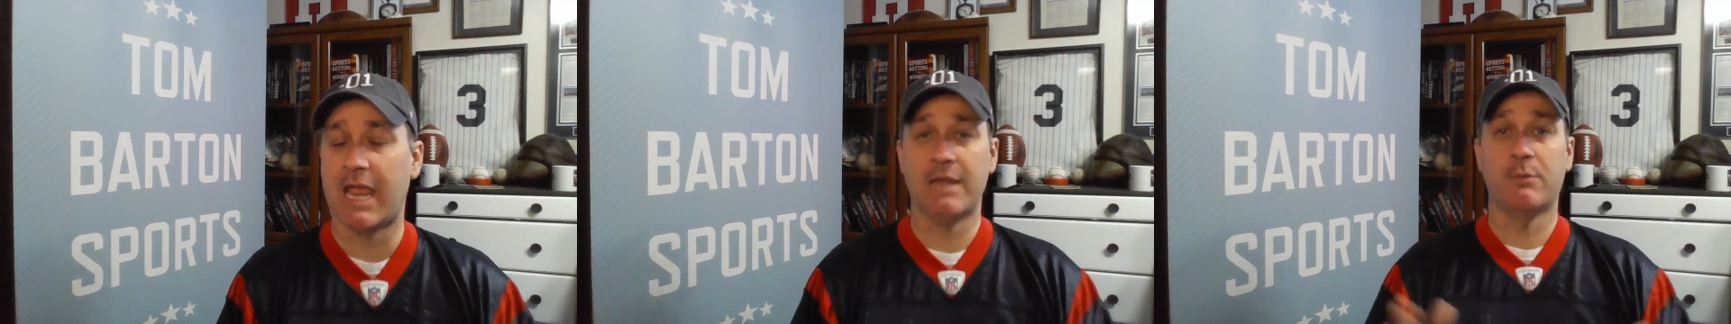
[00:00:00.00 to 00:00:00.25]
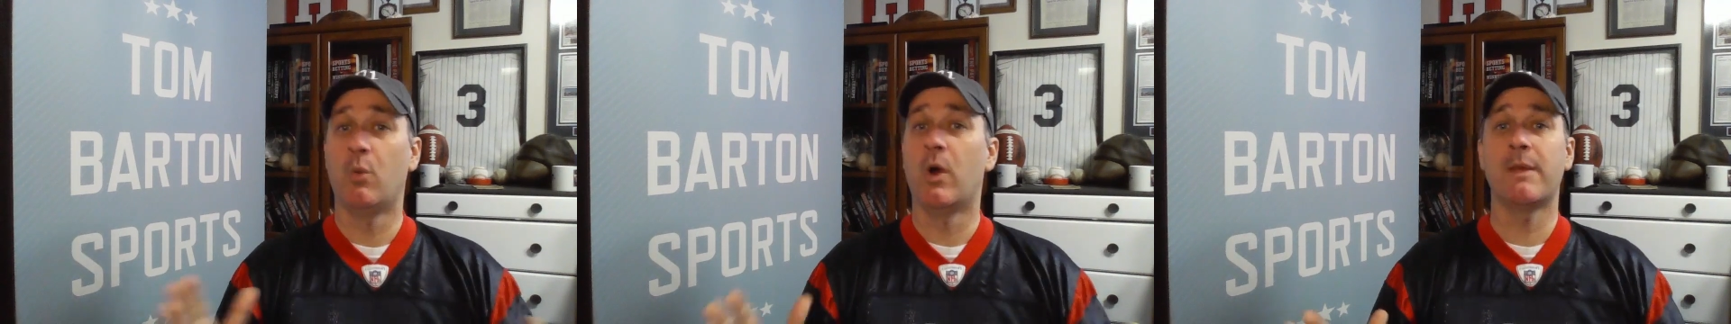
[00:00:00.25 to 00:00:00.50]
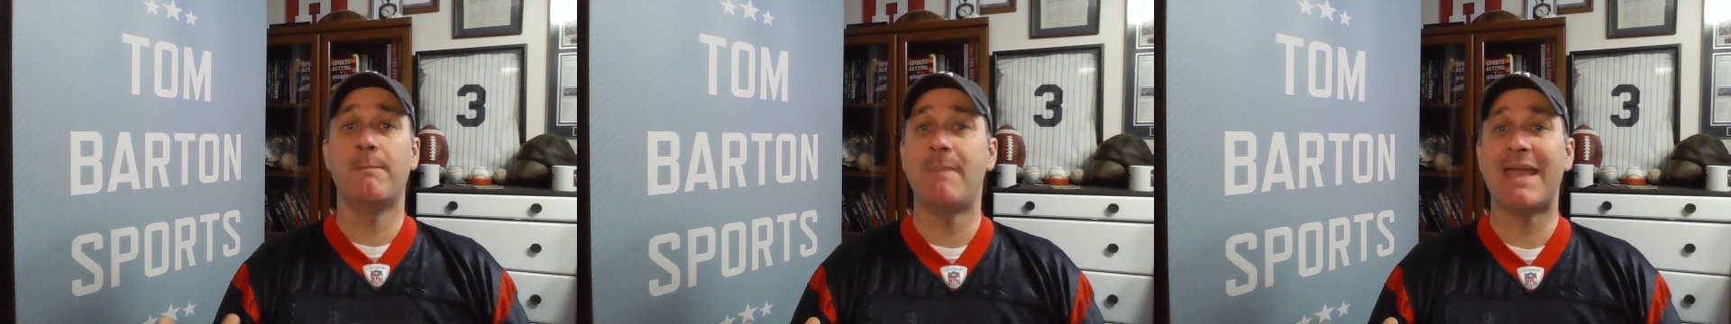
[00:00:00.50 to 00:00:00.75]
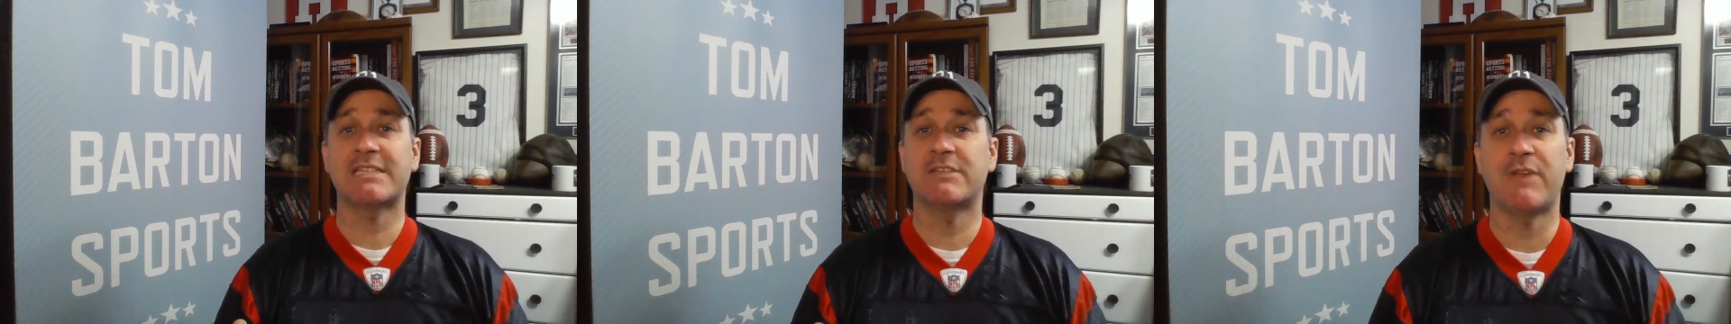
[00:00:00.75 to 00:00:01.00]
and what a
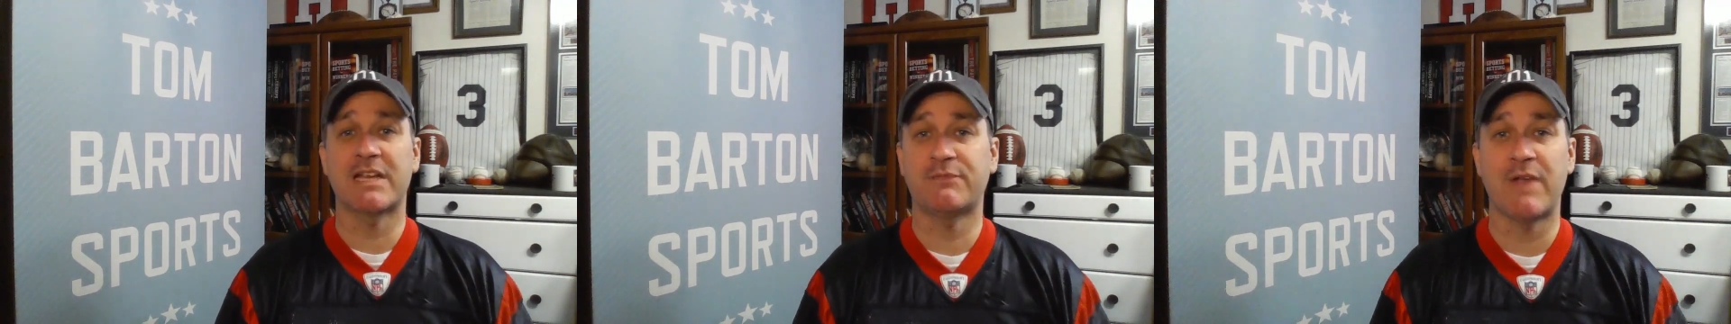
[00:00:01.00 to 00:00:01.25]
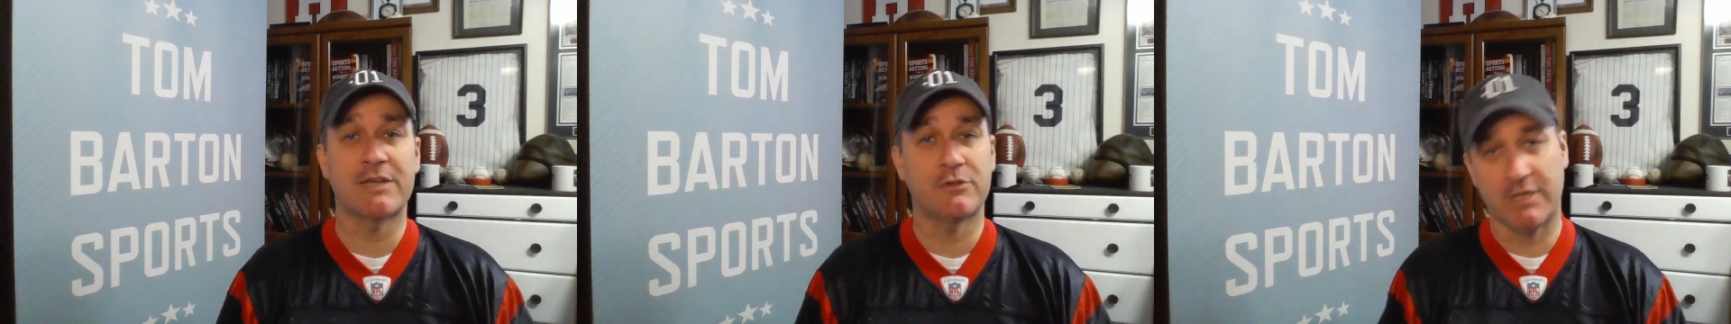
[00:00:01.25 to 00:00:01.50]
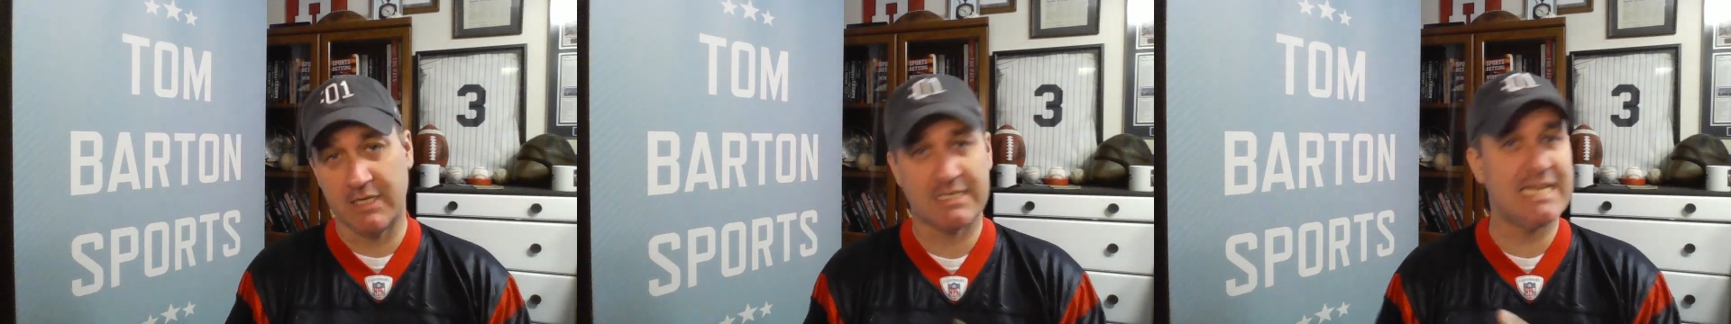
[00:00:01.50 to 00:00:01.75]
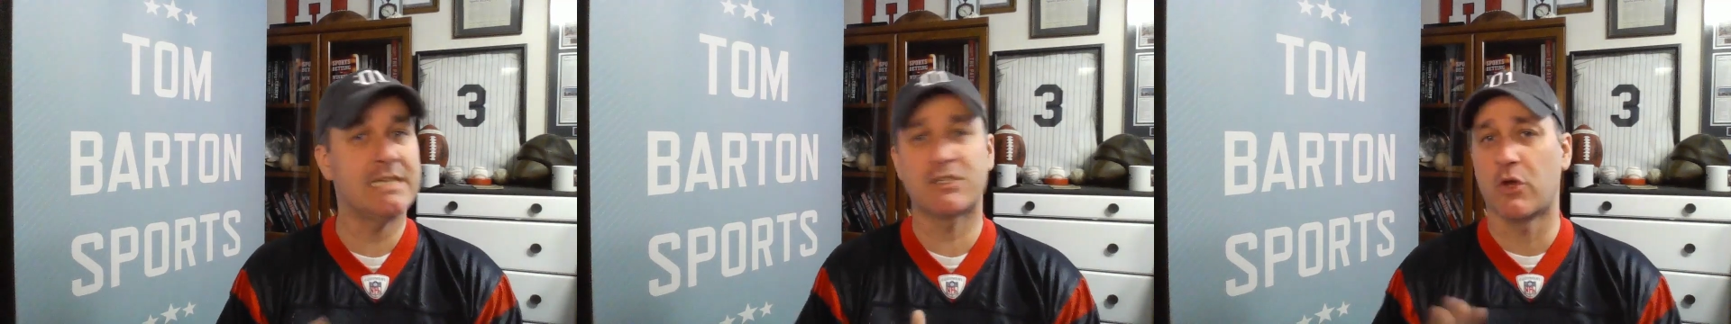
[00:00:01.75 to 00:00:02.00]
massive X factor it
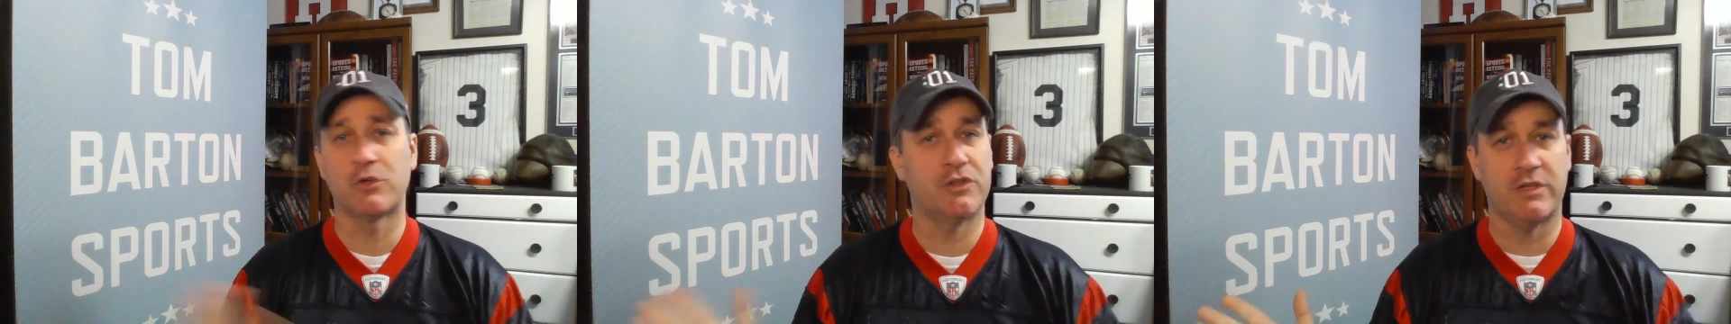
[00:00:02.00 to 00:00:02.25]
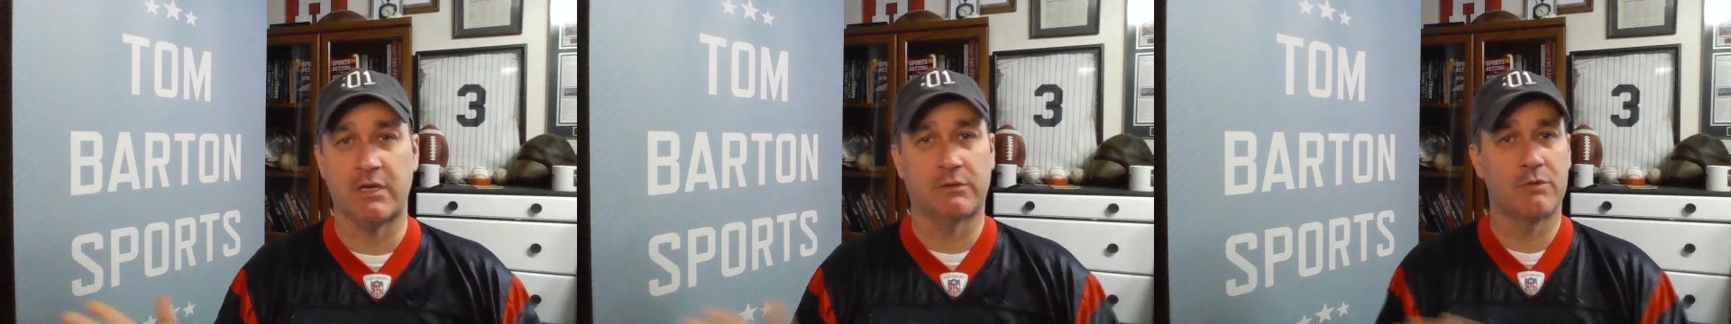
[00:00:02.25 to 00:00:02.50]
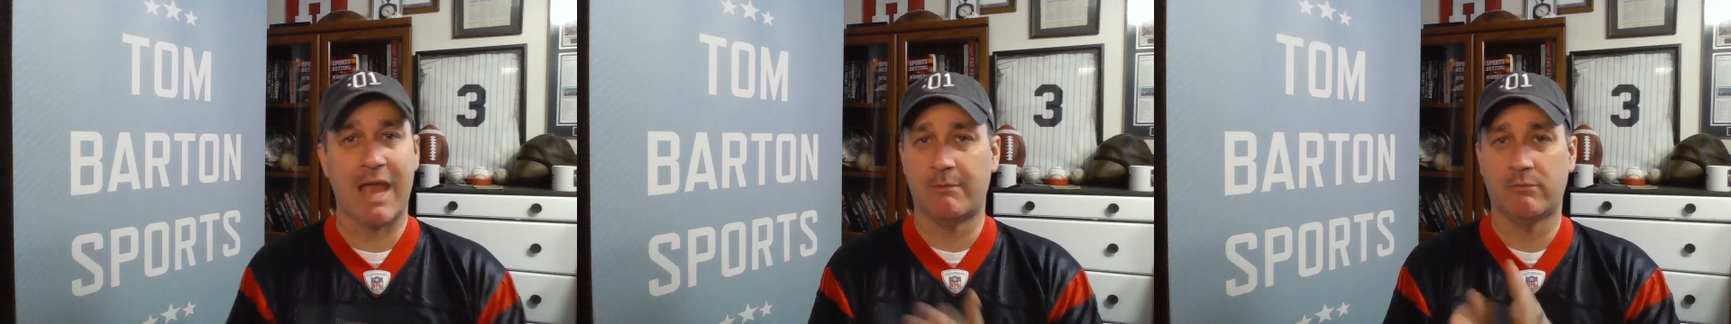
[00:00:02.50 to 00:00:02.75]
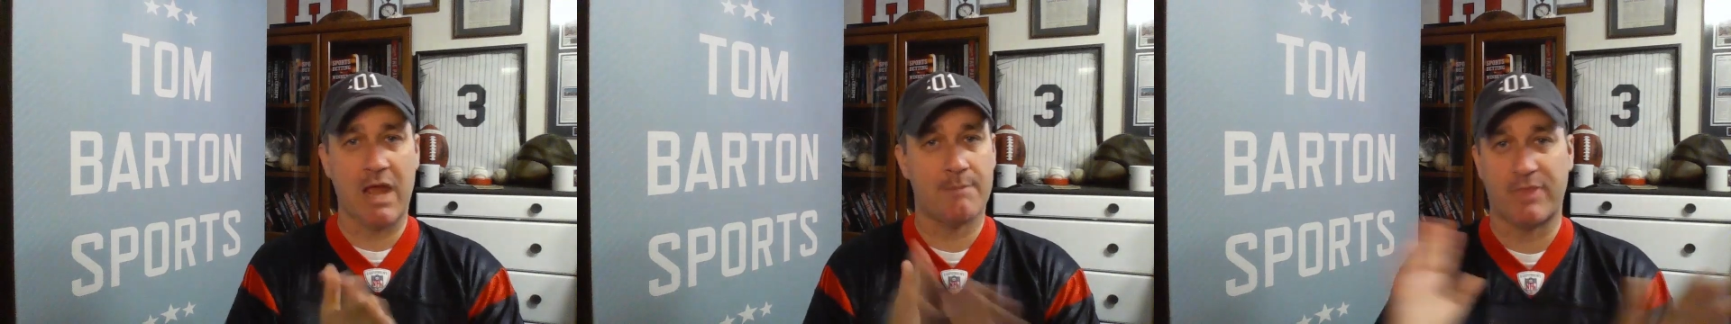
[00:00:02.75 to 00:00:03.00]
is, he is coach of the year.
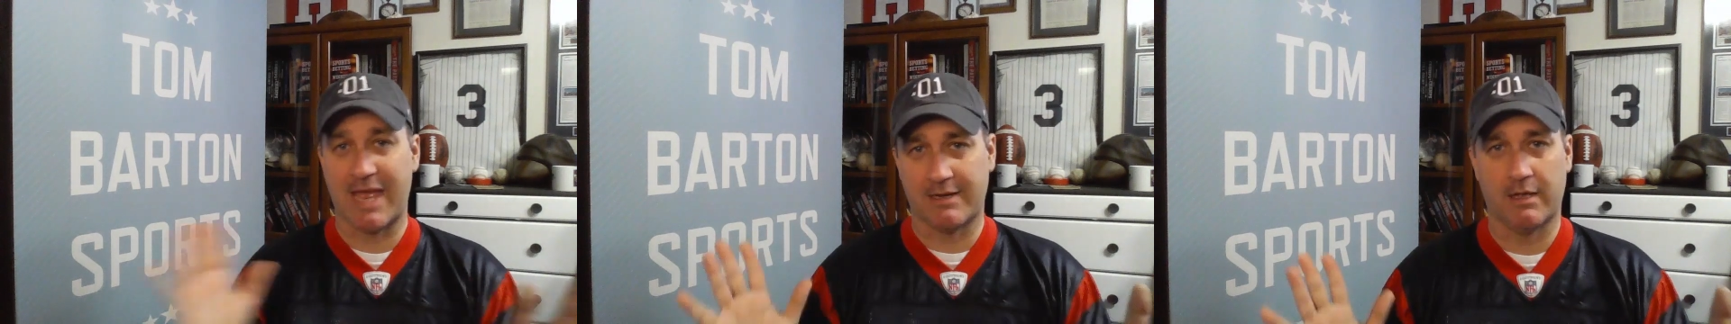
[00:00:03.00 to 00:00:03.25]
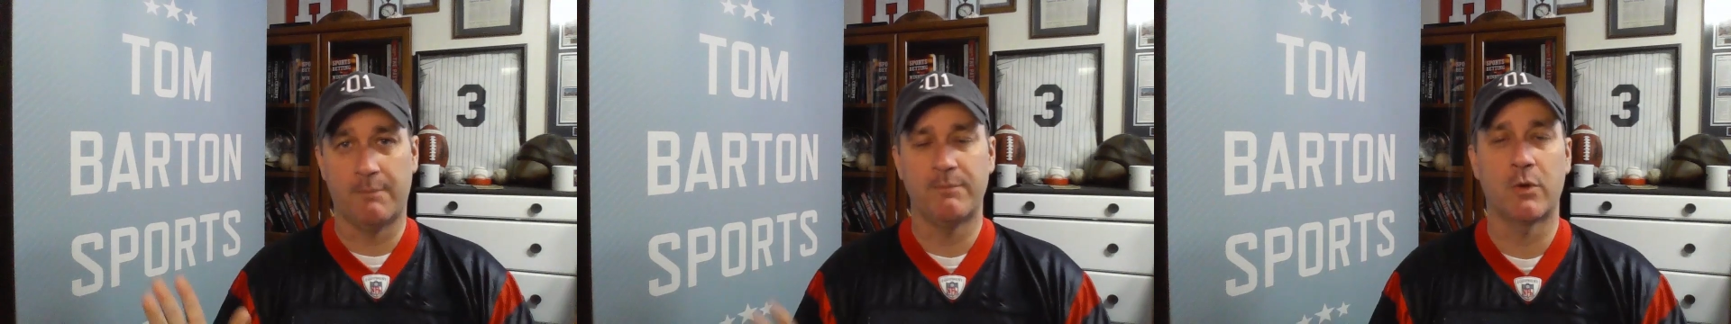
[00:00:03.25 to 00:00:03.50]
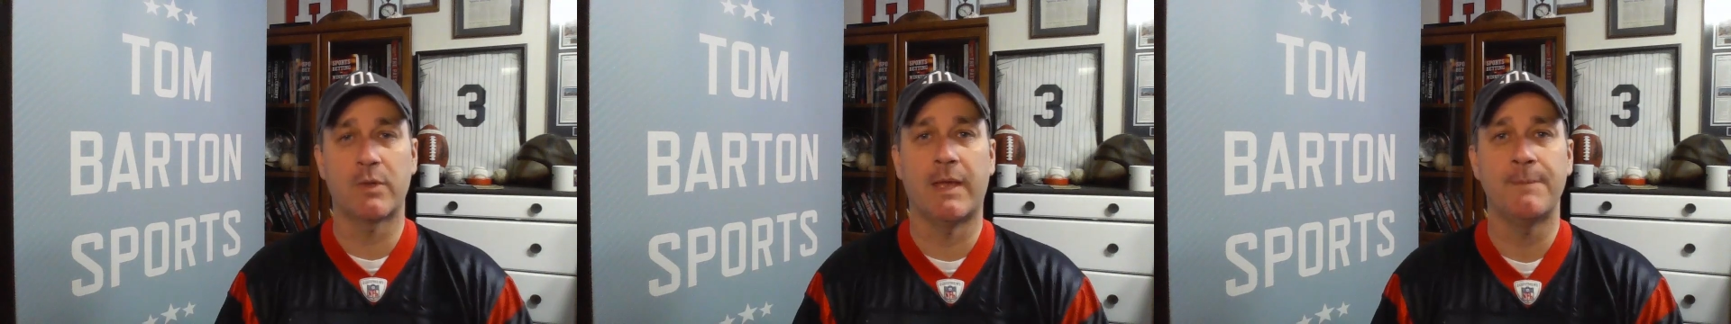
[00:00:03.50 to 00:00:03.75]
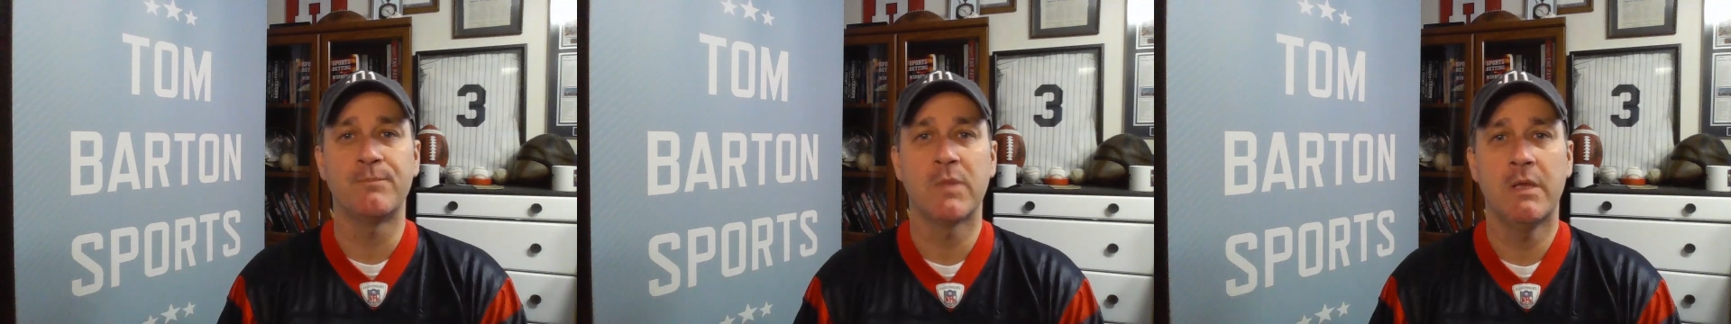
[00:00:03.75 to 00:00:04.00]
Wrap that up,
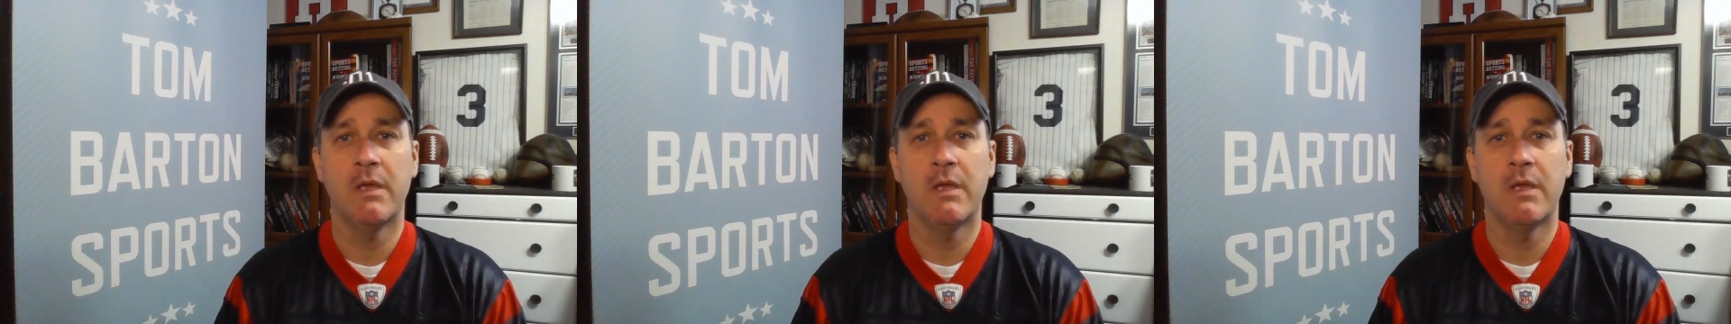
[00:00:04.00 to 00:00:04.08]
okay?